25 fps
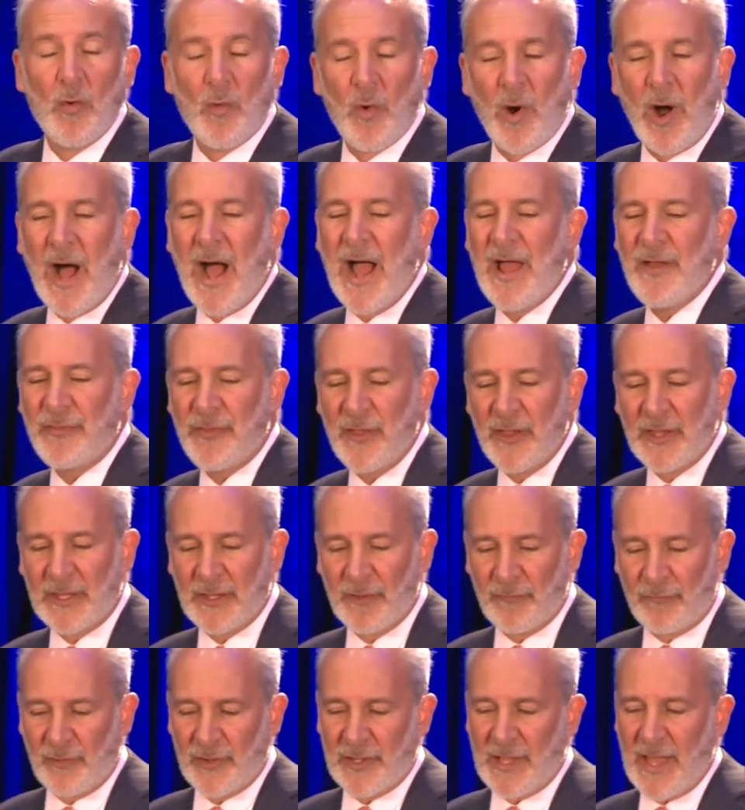Well, I
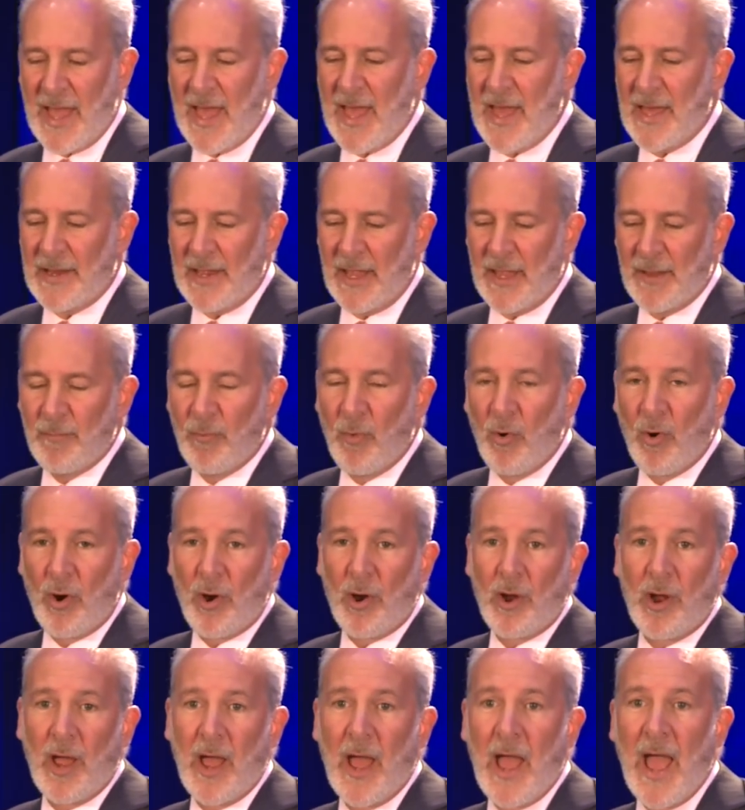think if we had a
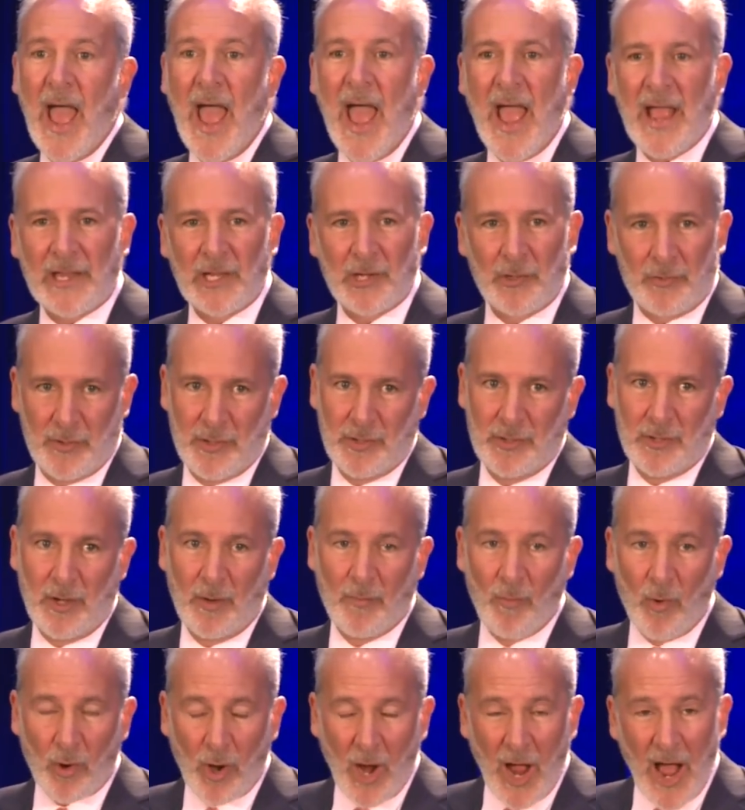more accurate,
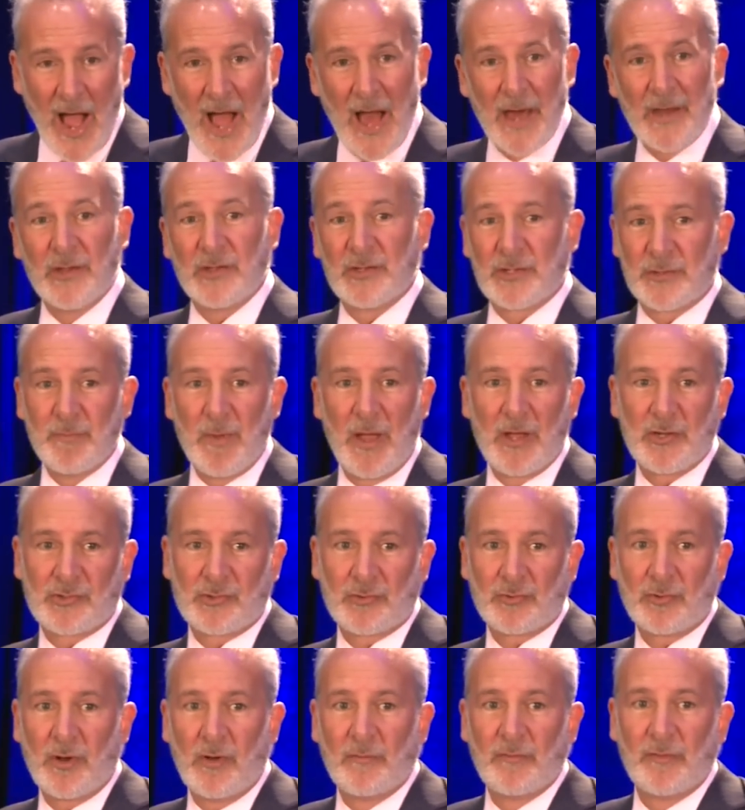a more honest
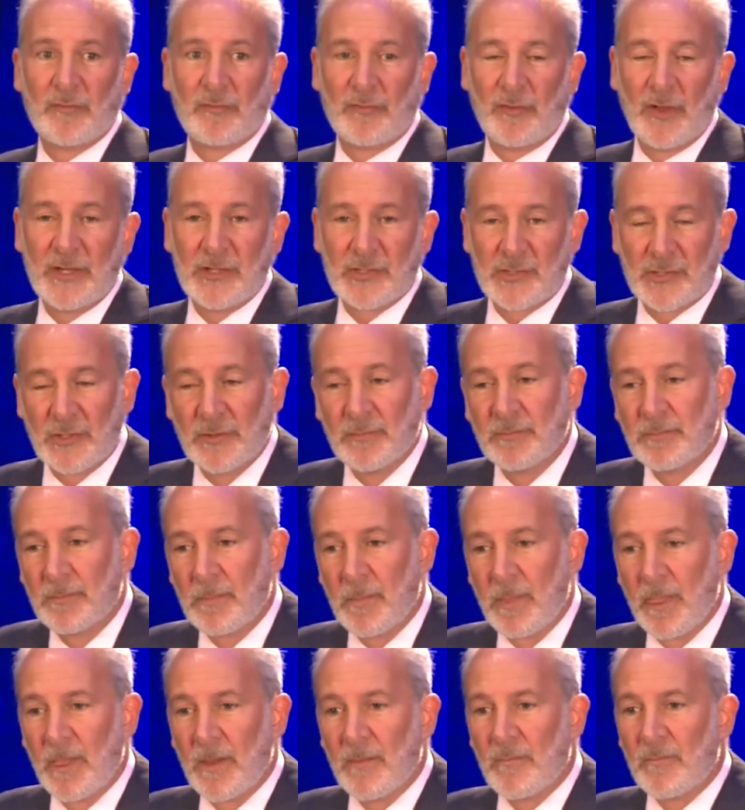measure of inflation,
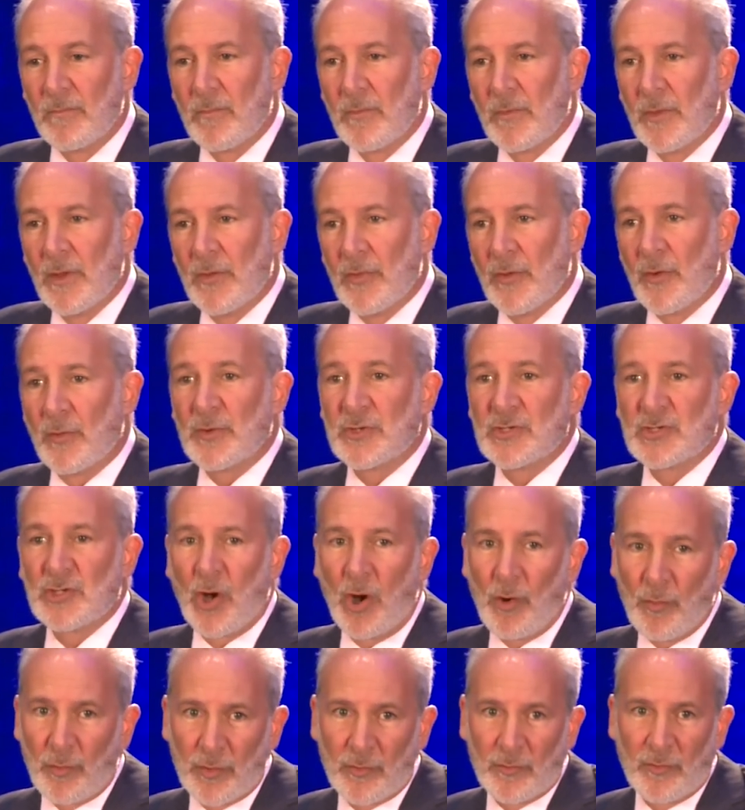the
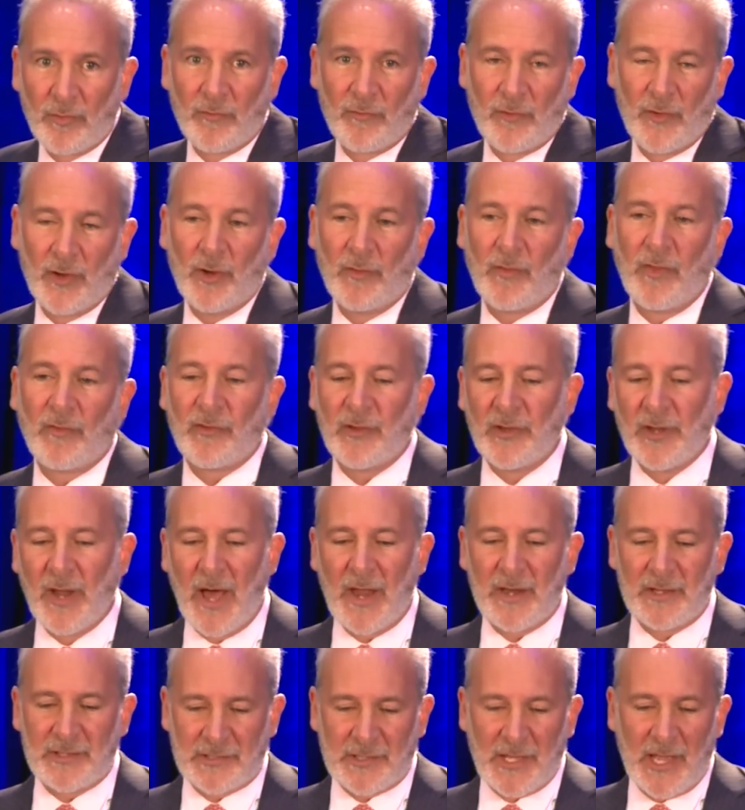result would reveal that the
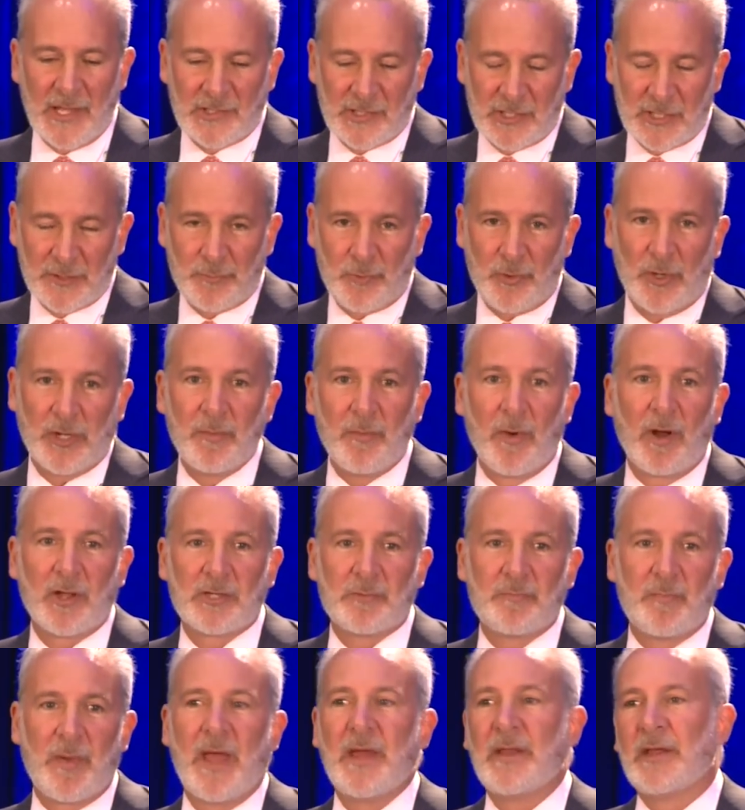United States has pretty
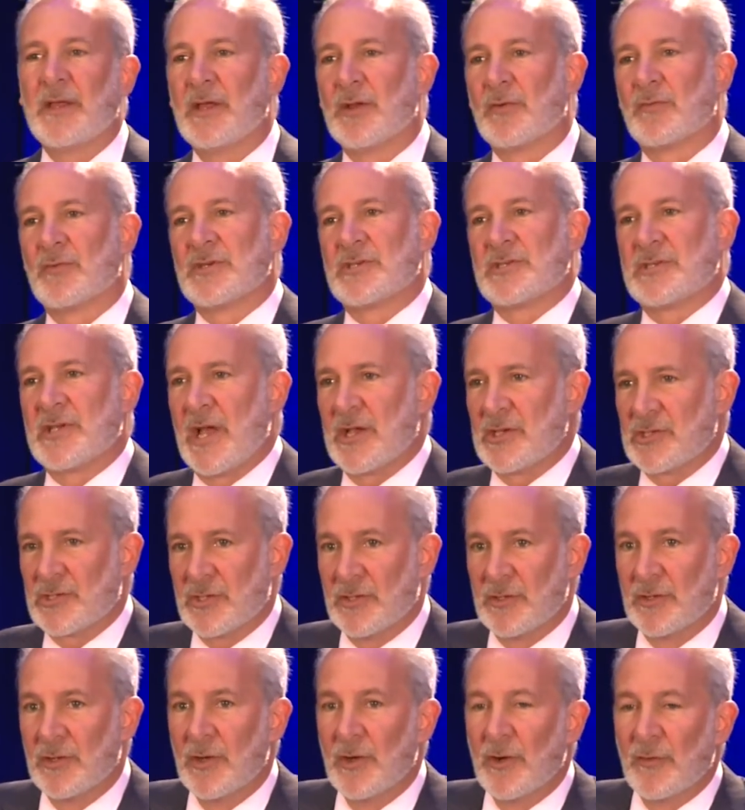much been in
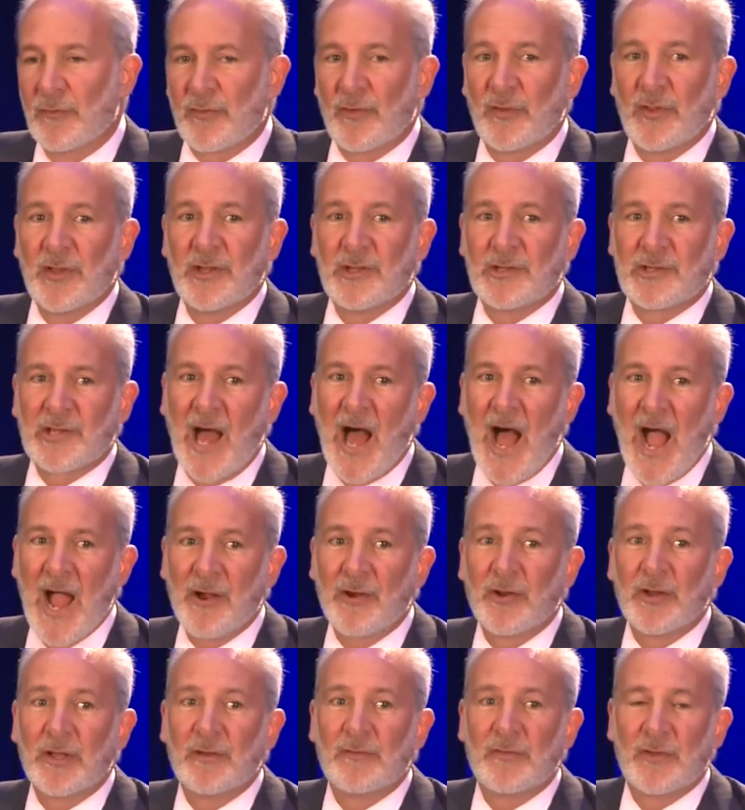recession for the
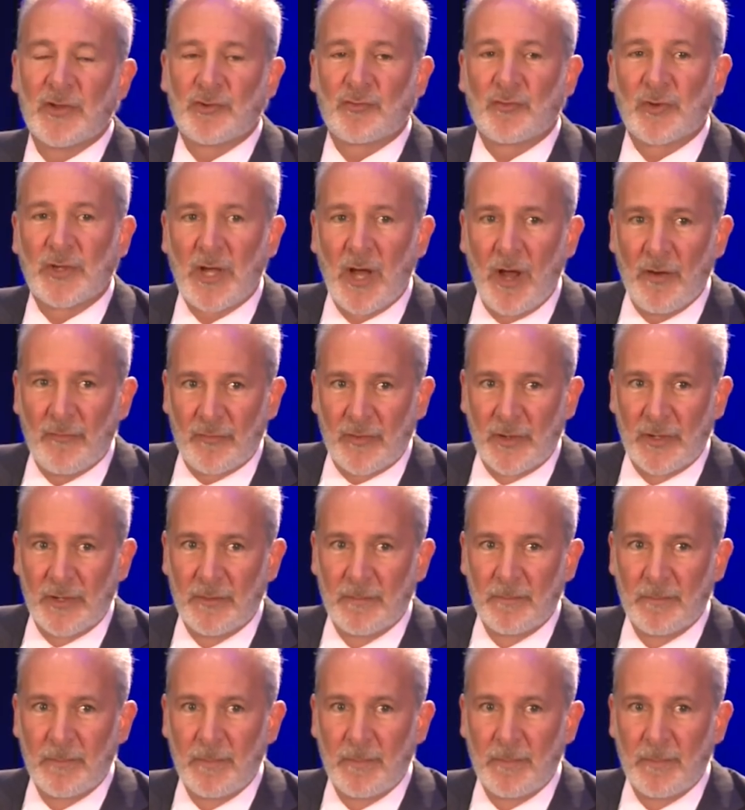entirety of this recovery.